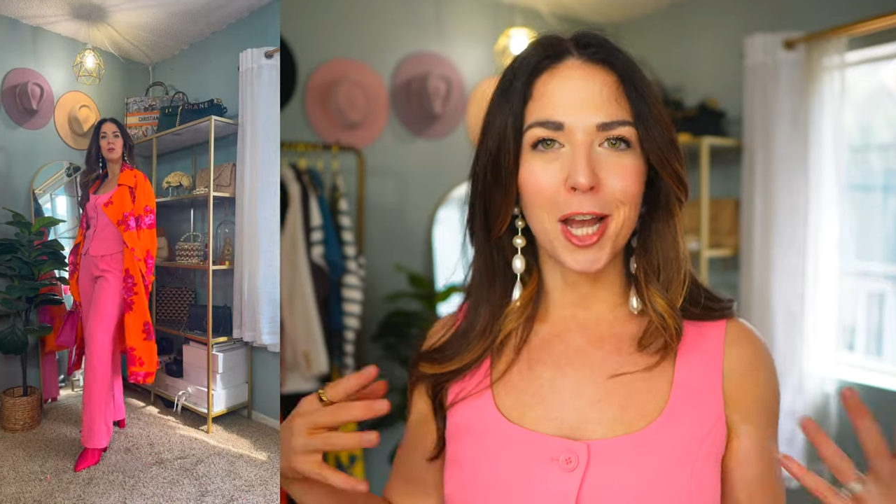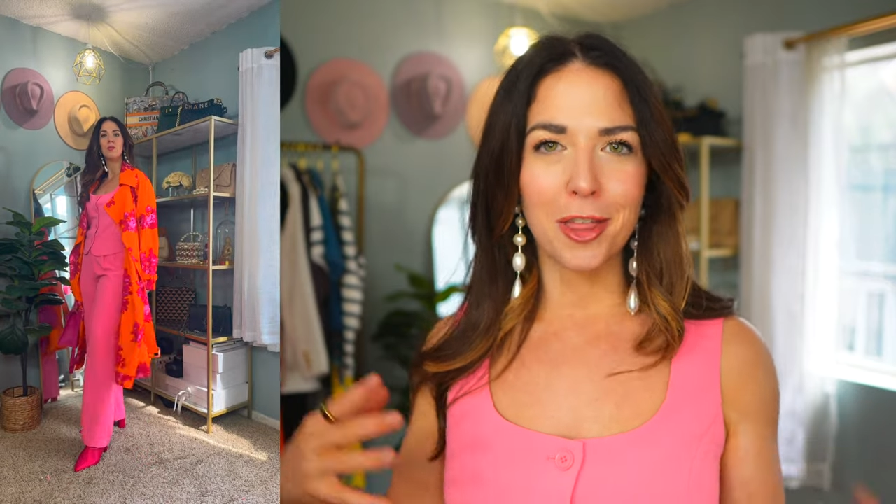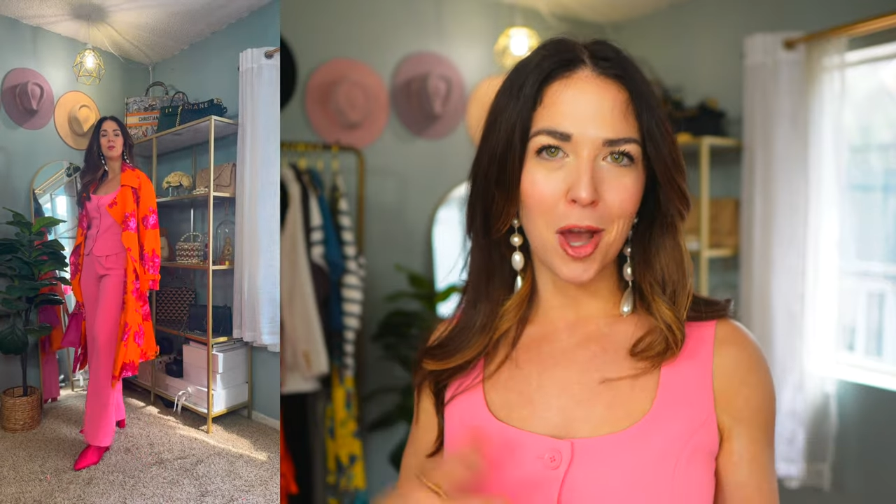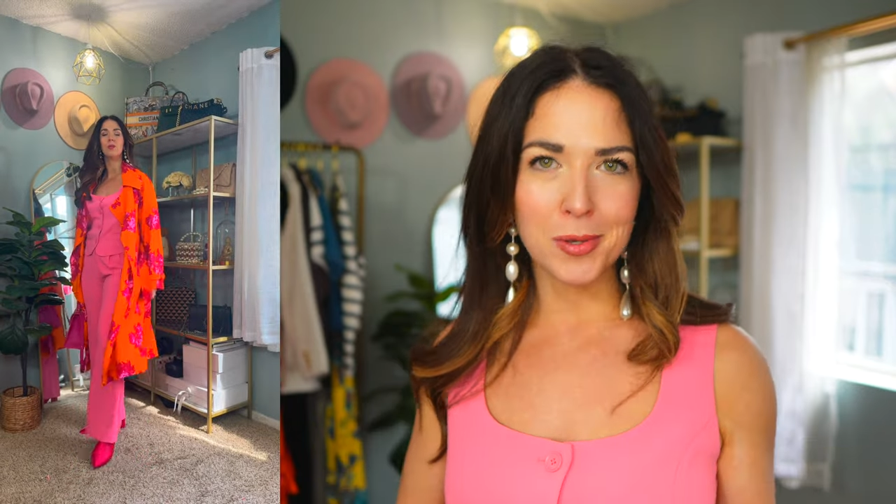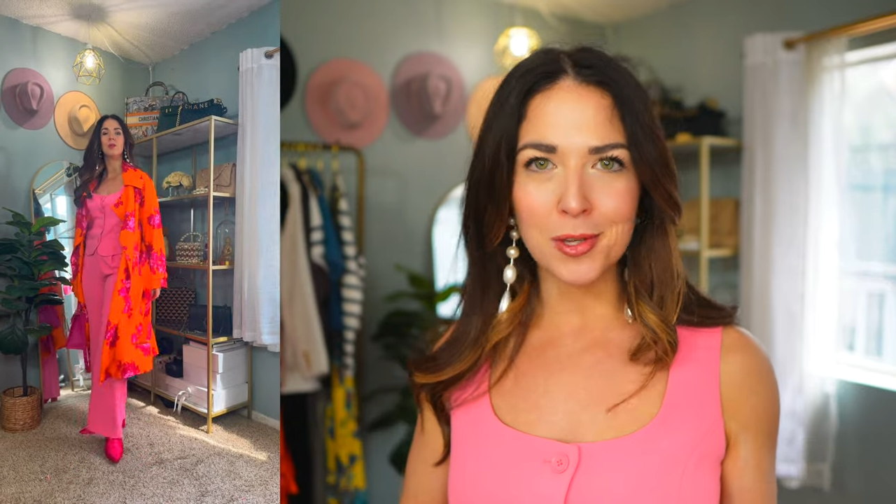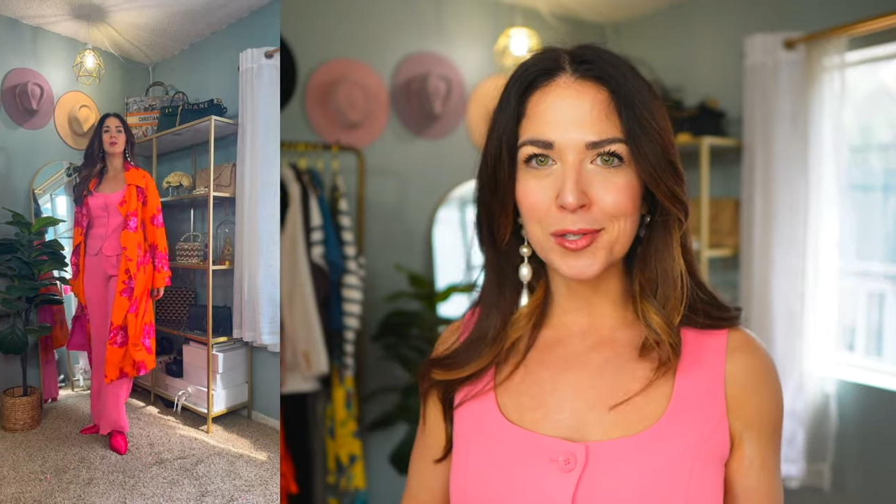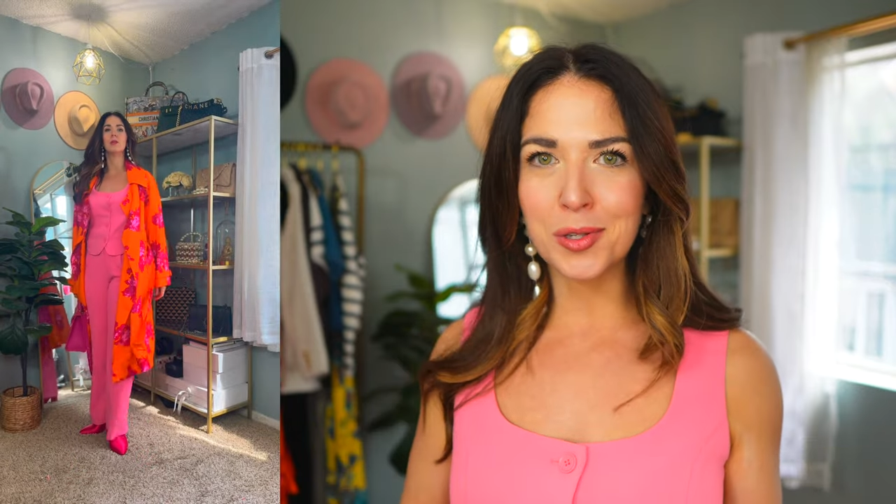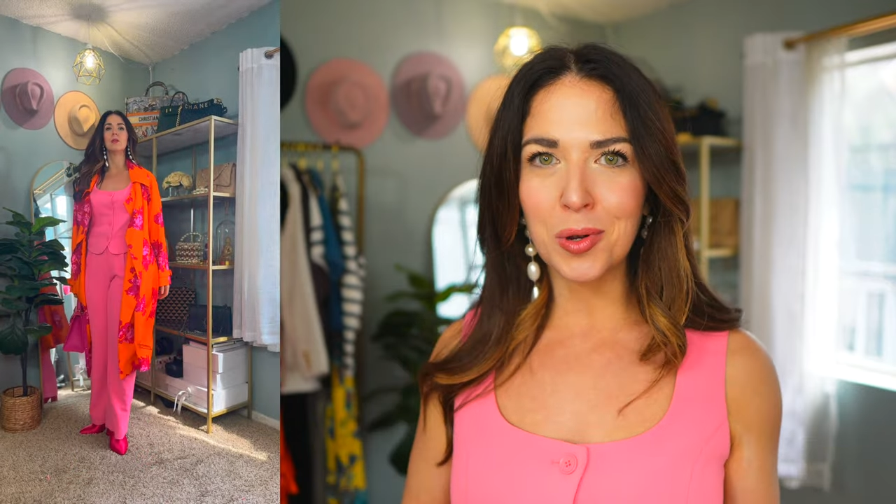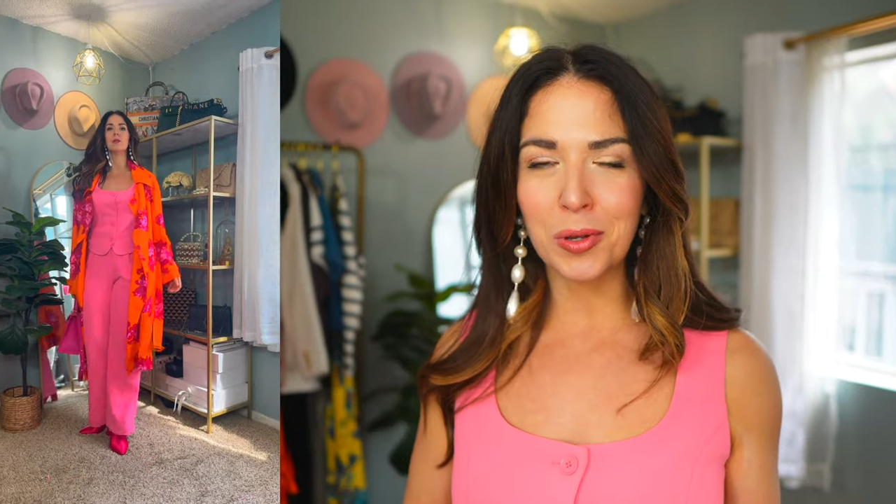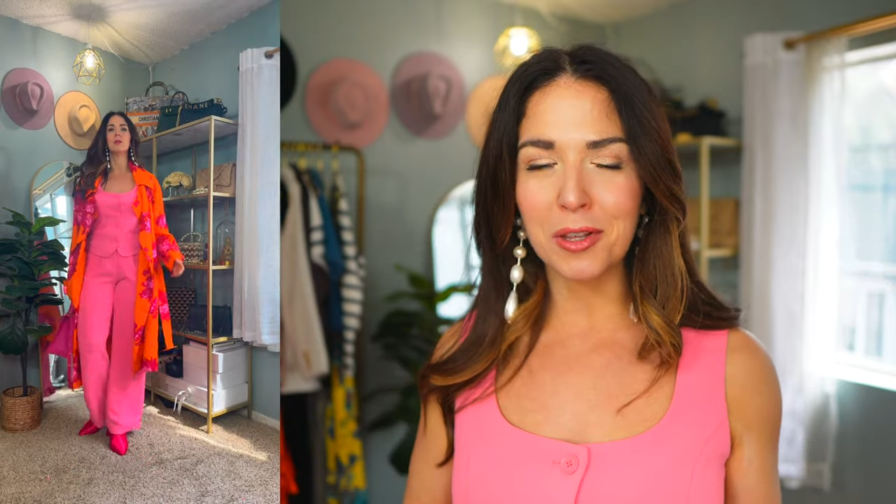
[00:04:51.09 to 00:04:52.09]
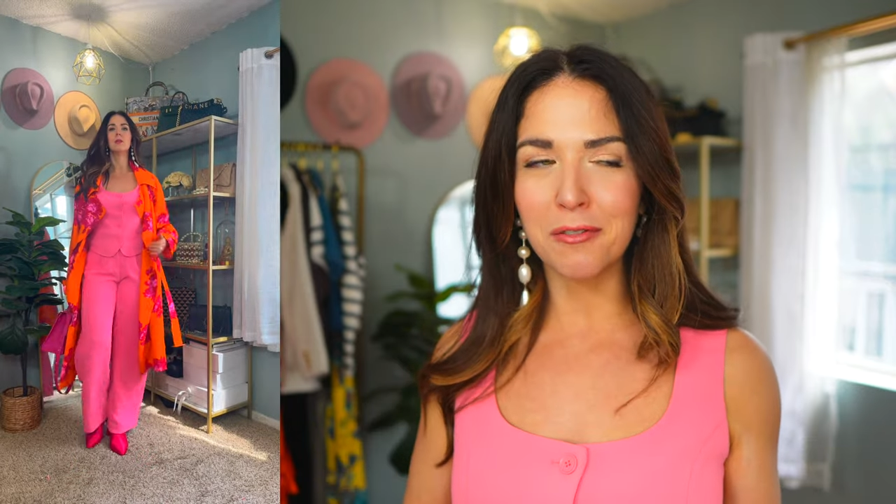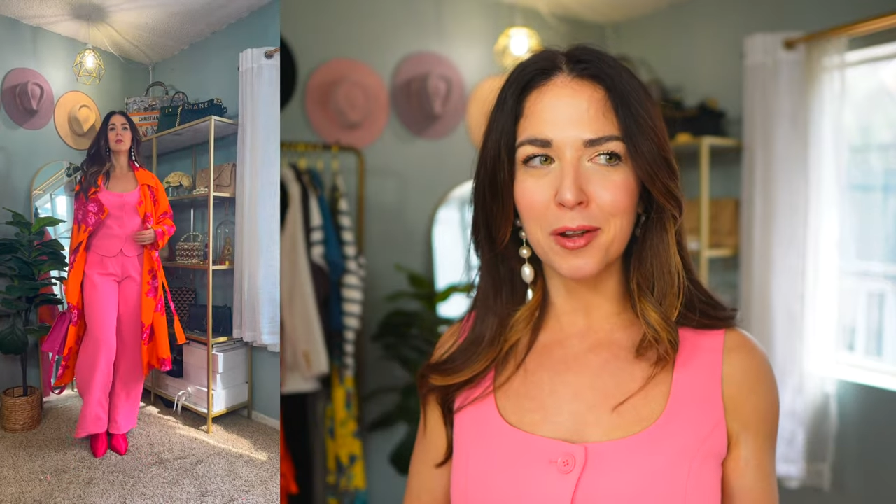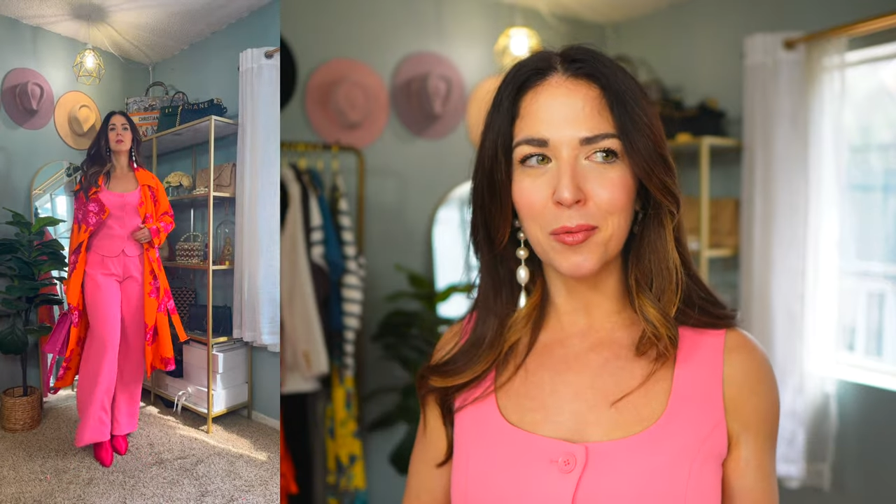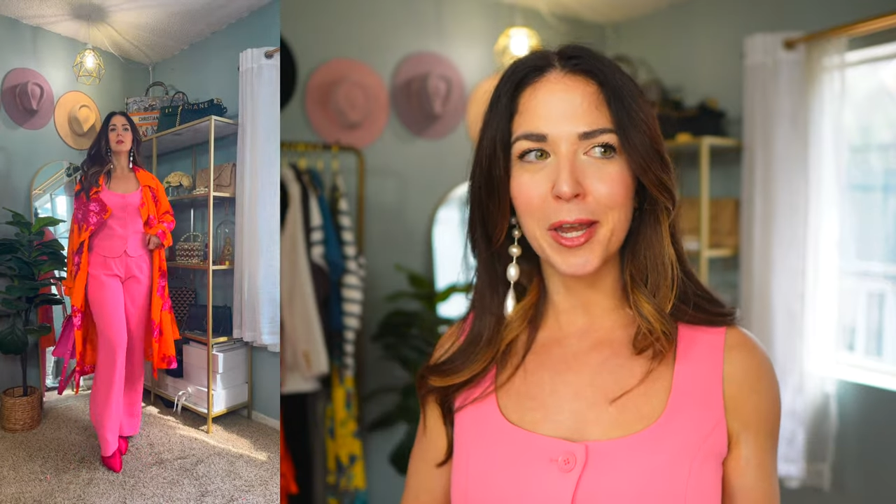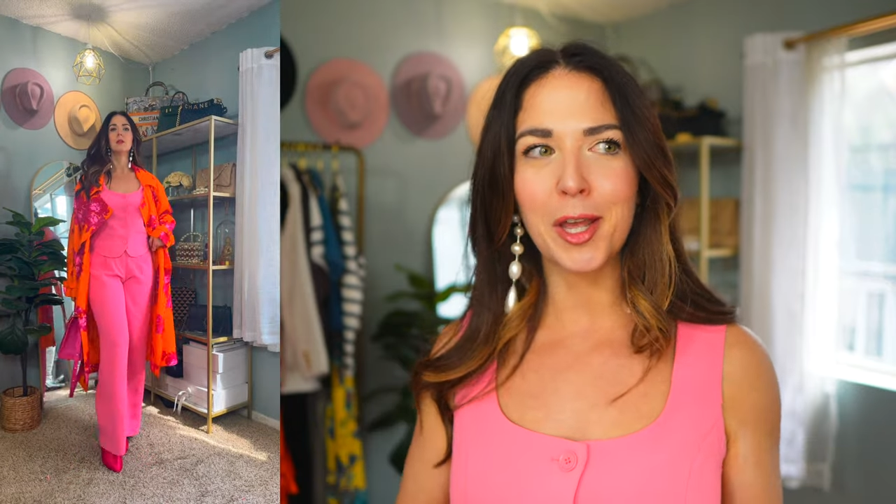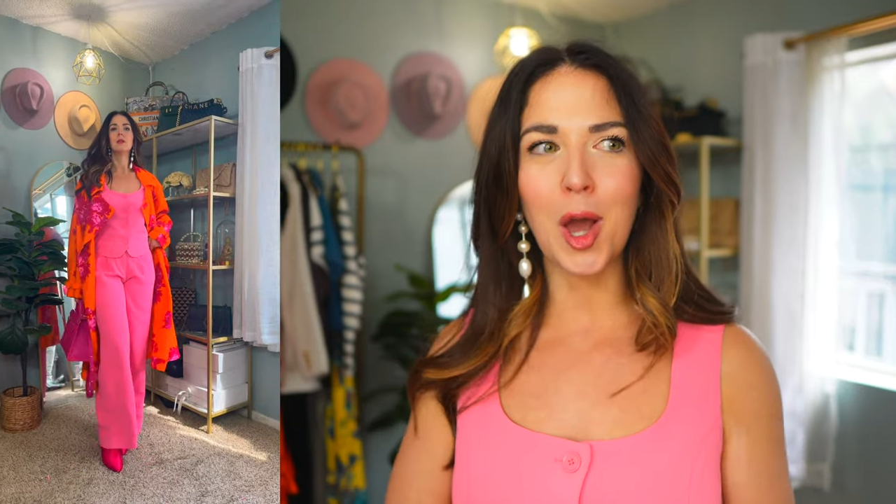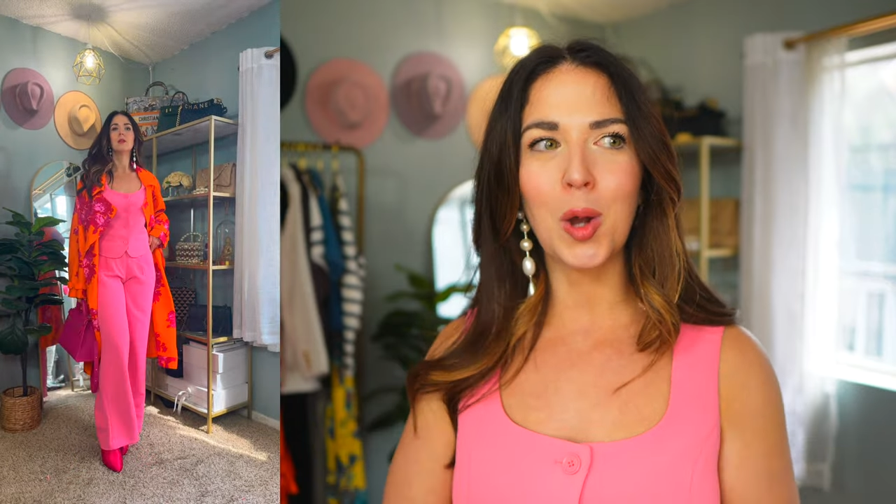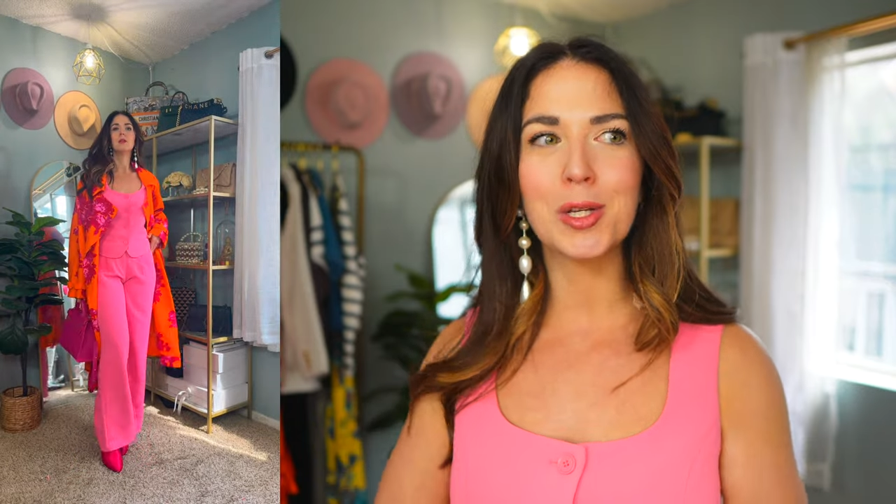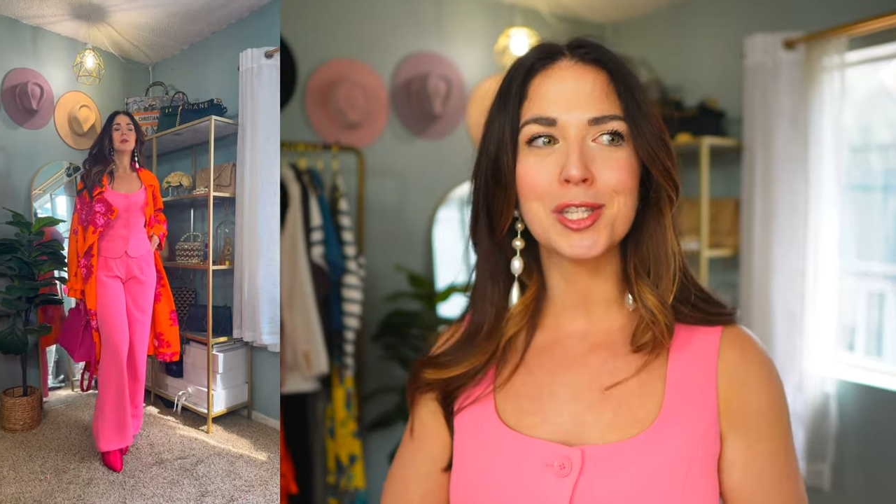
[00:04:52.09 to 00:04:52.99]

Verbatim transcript: I thought was also a really fun way to go.